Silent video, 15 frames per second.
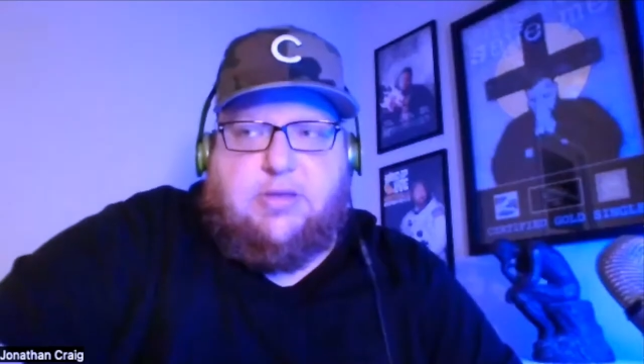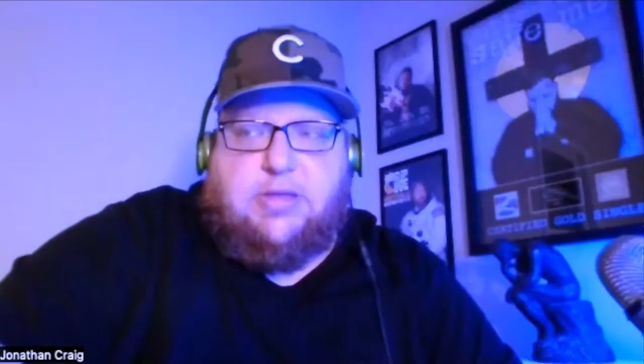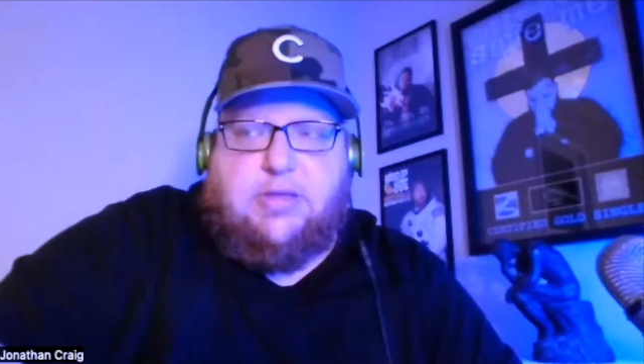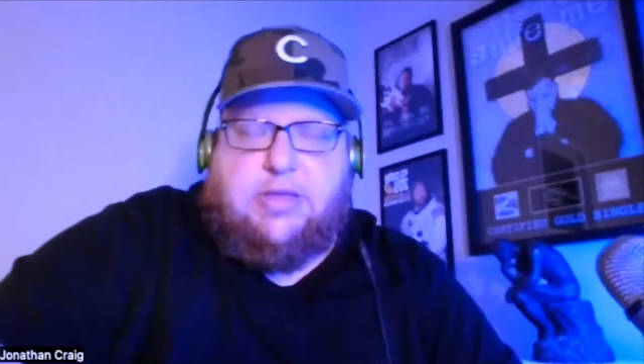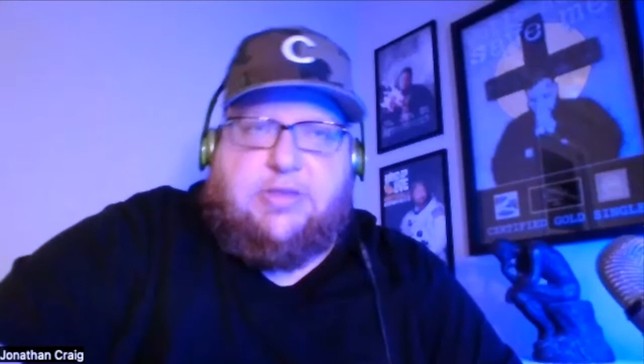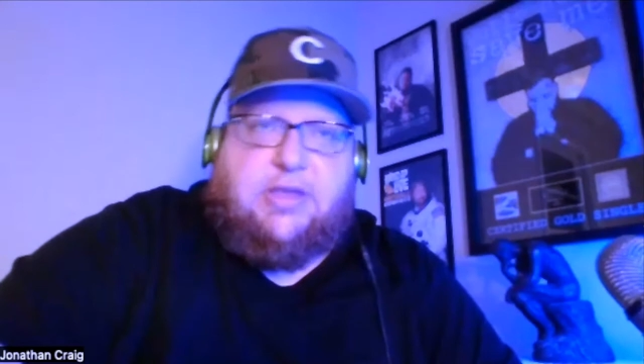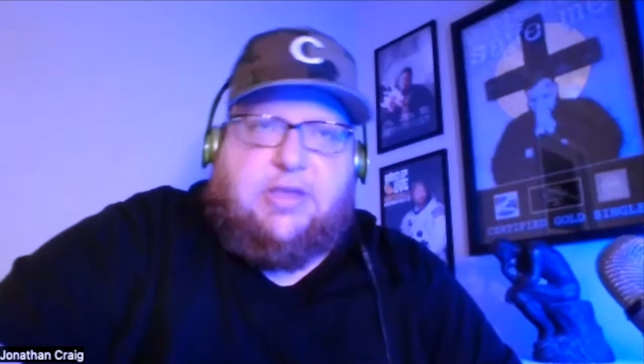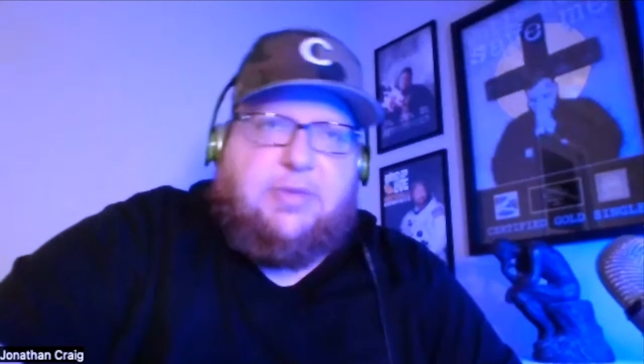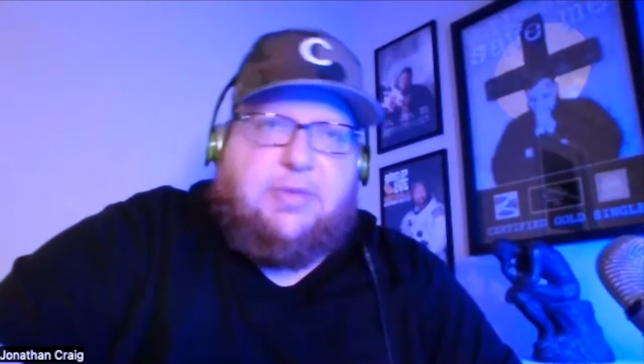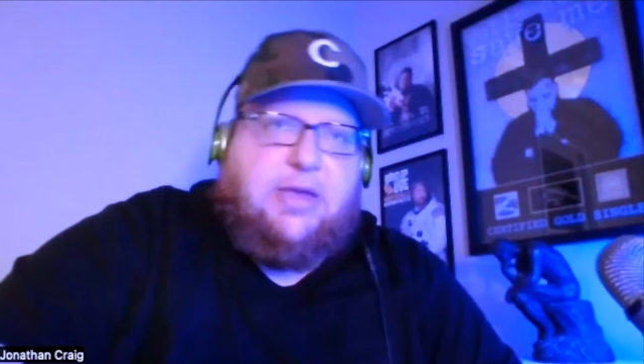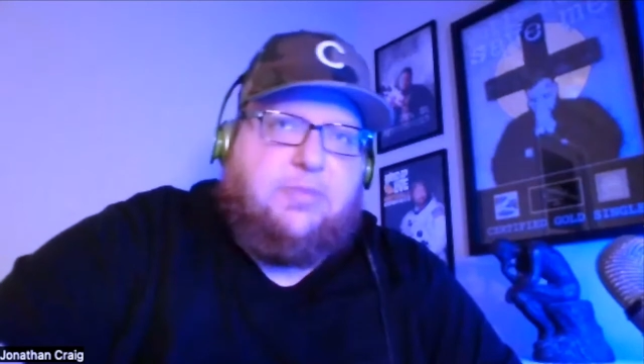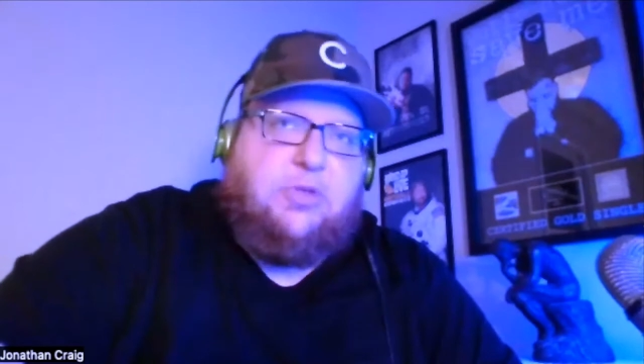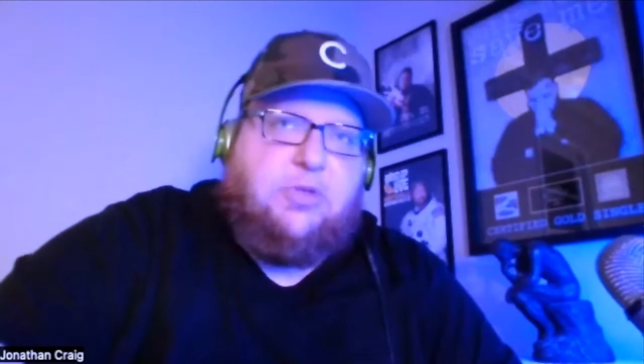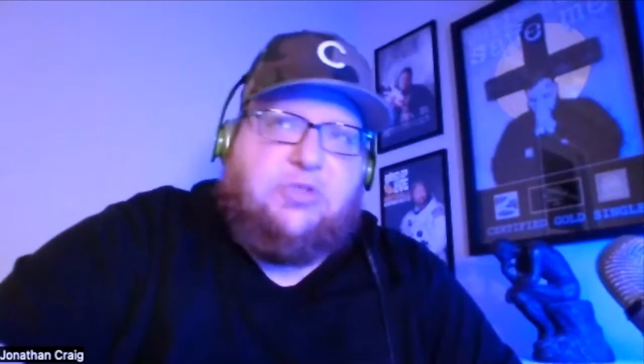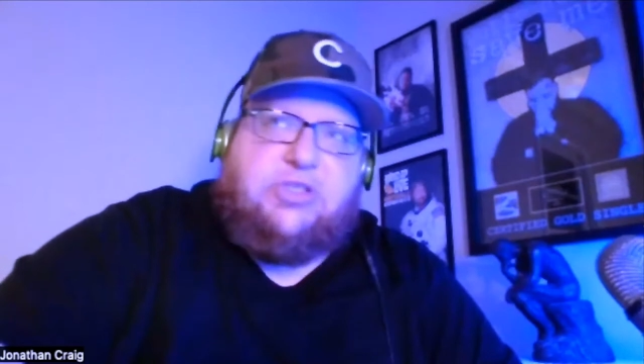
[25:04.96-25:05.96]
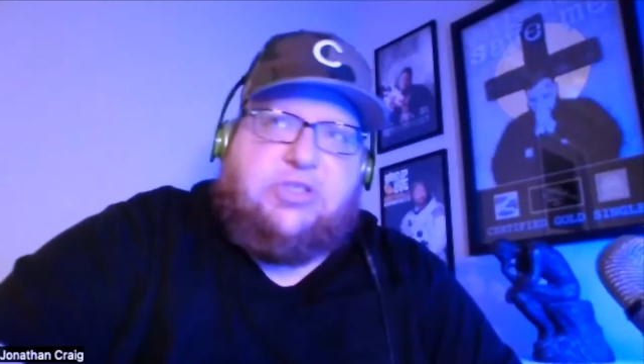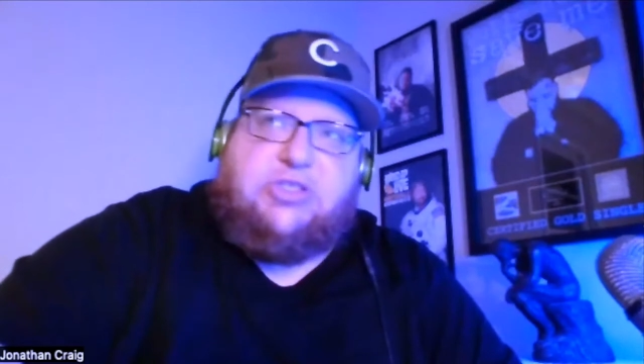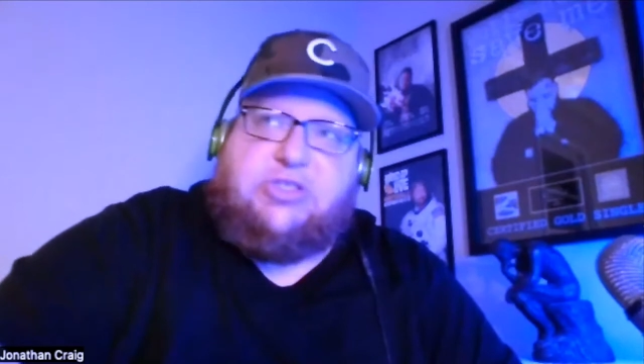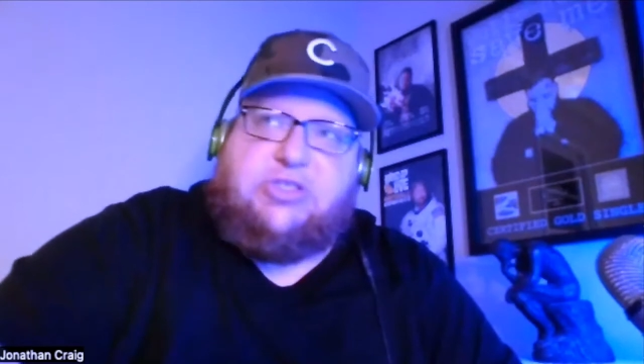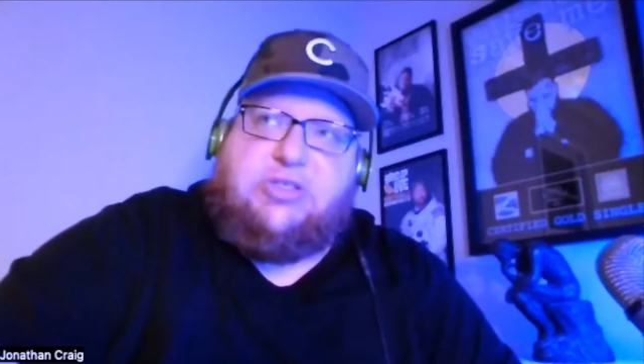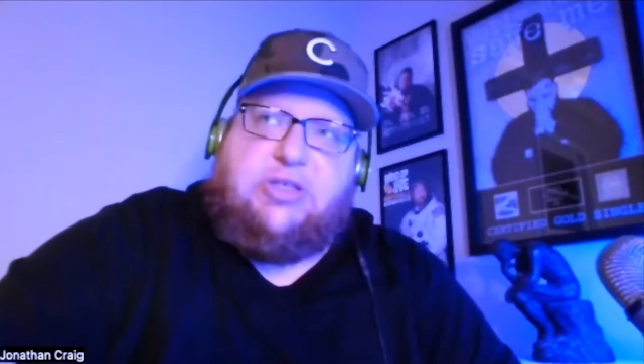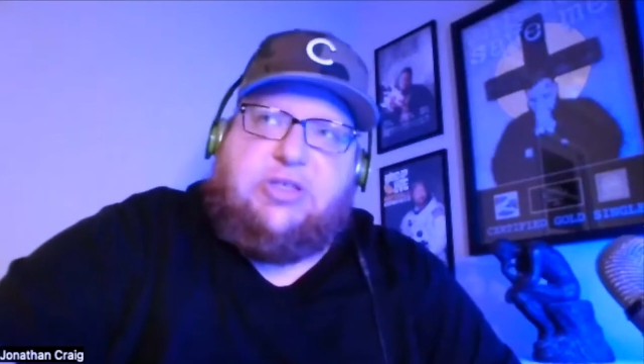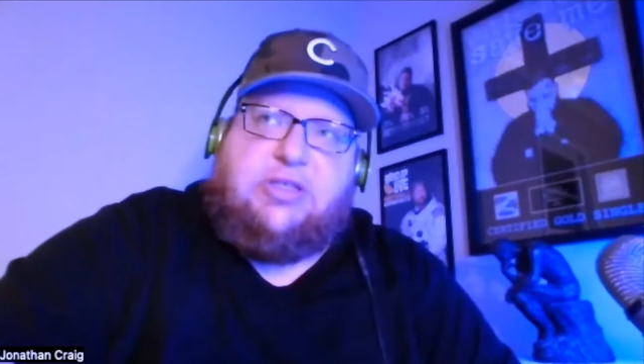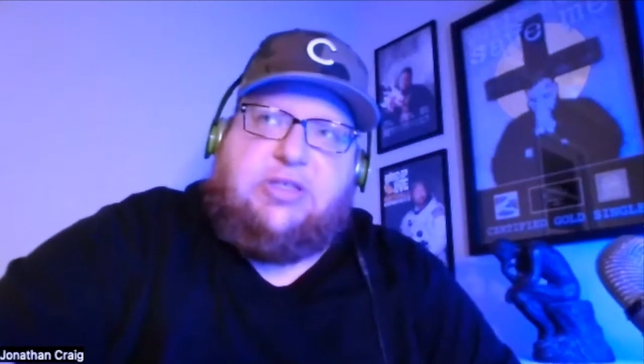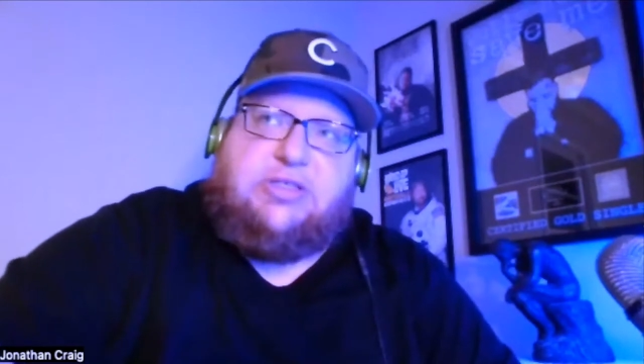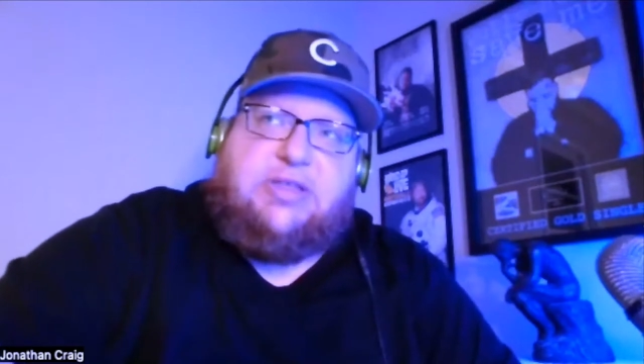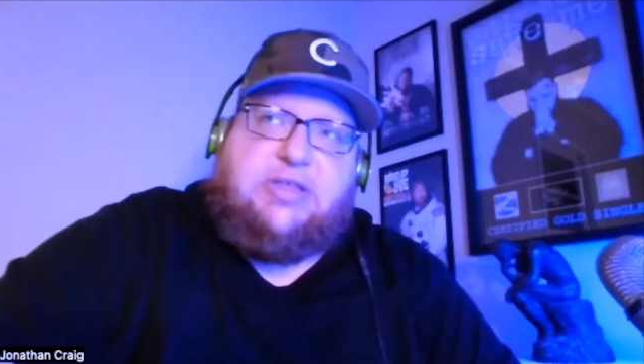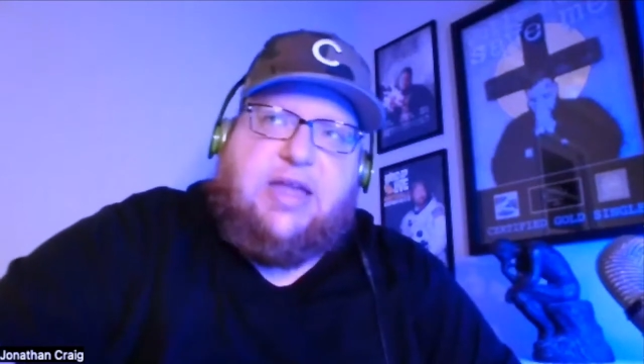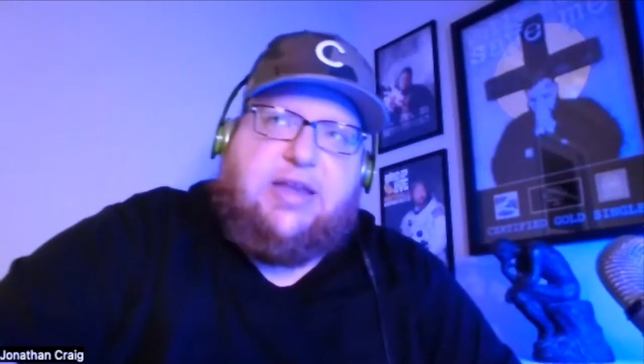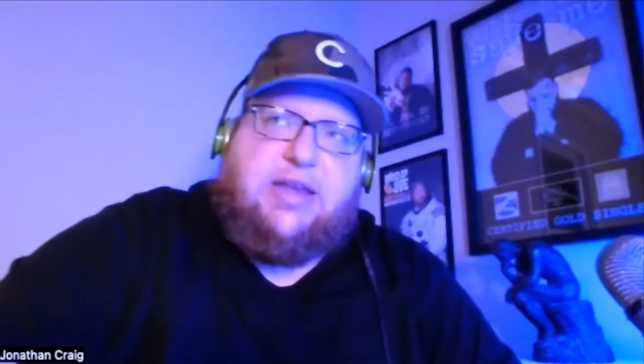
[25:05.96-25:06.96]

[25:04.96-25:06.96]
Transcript: Yeah, you think about music, it's not